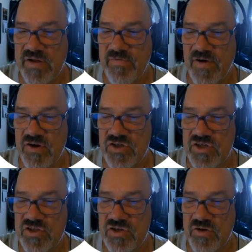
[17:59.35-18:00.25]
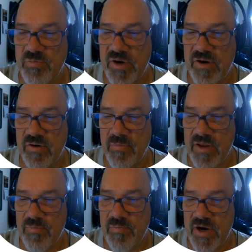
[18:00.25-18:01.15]
functions are
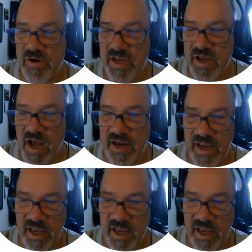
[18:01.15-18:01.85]
periodic,